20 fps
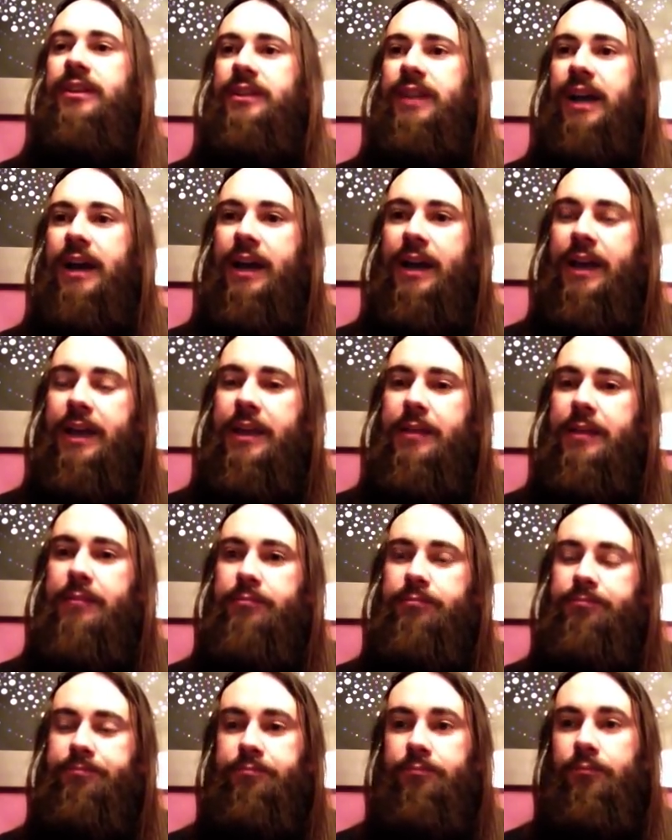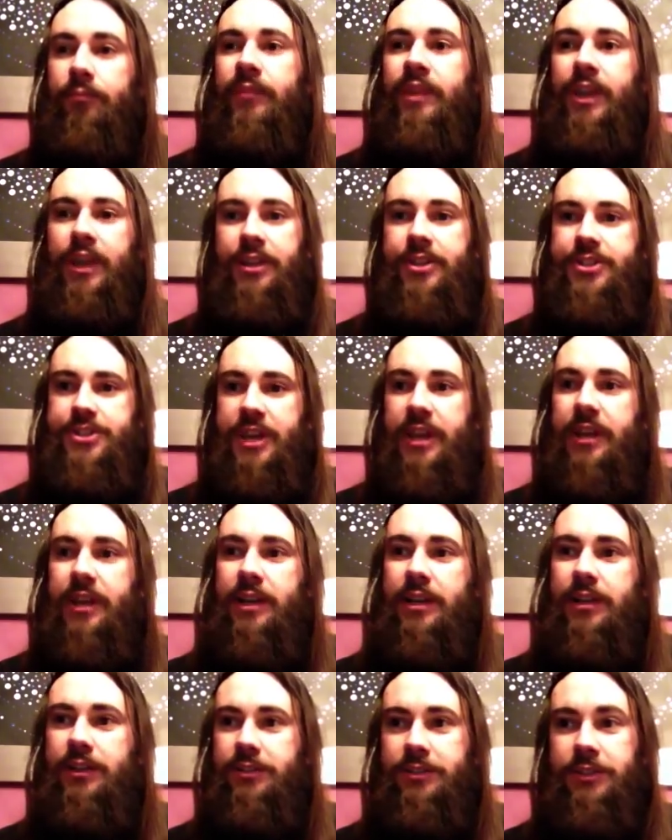Thai, and
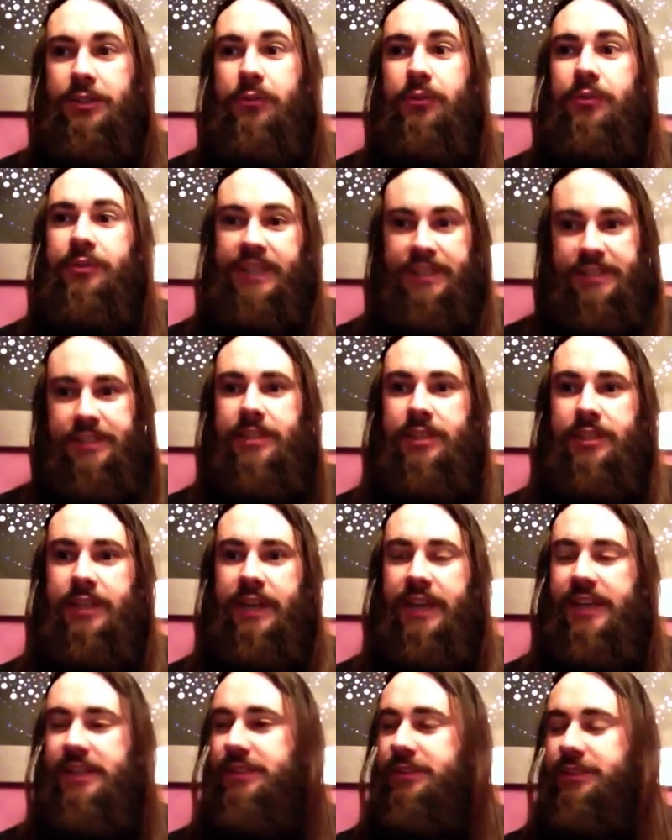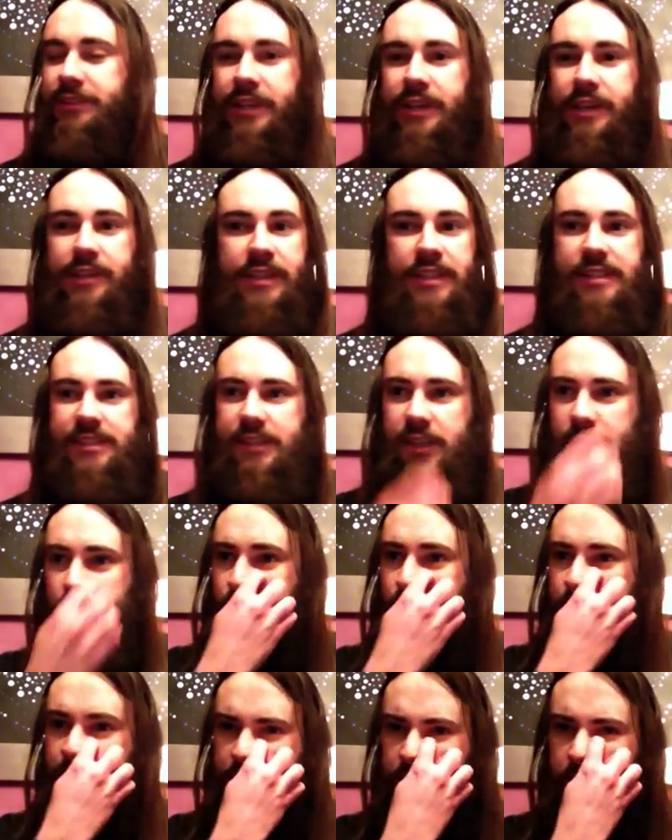Czech. So that's it, guys. That's
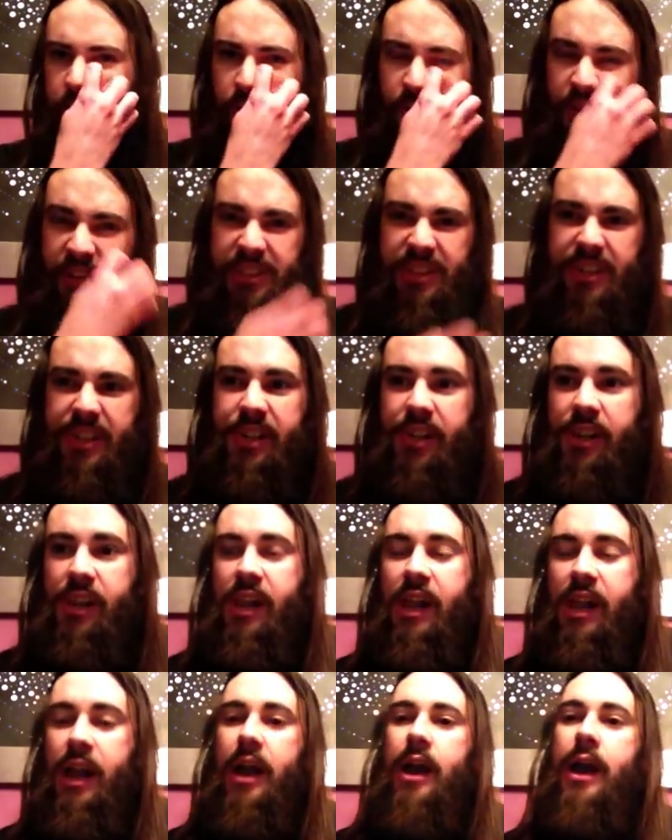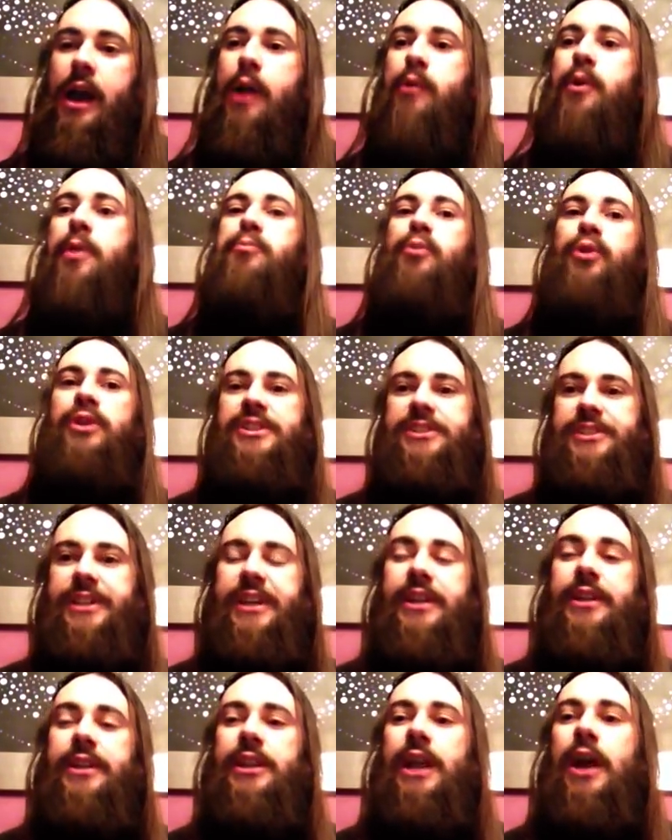how we should do it. One more
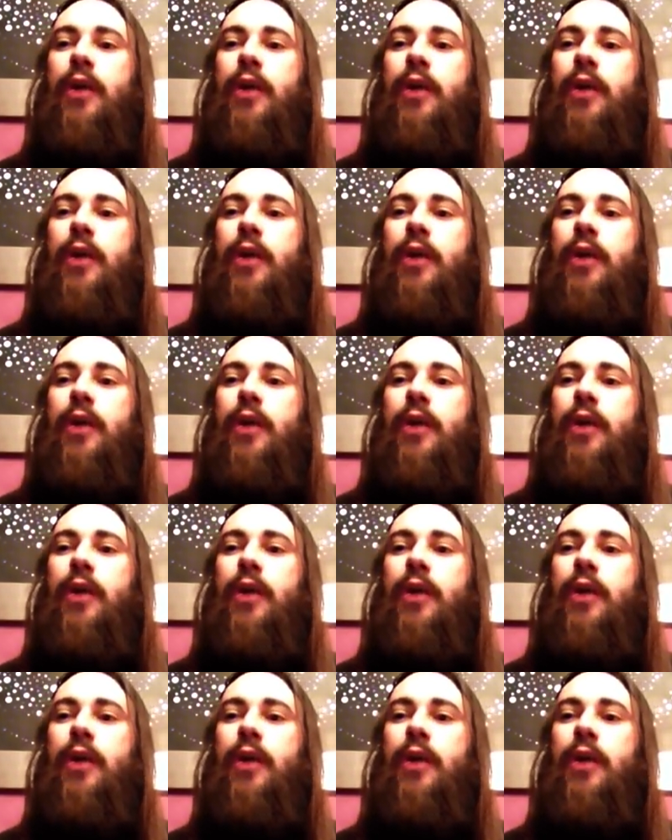thing.